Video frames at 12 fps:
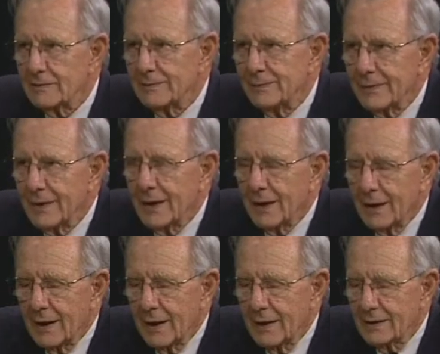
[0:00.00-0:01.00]

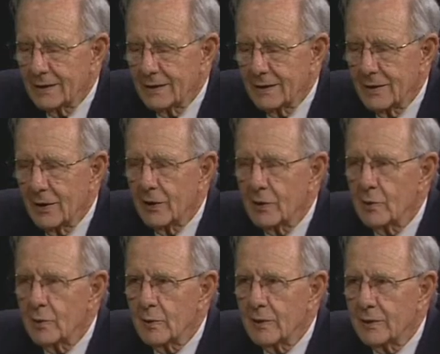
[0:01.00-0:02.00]
Mm-hmm. And uh,
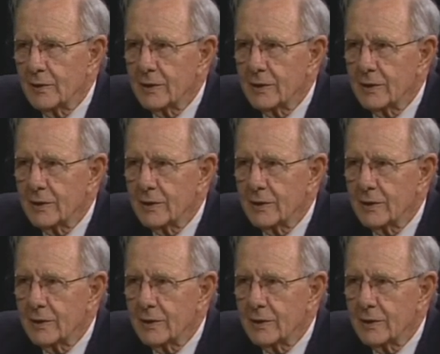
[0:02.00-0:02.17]
her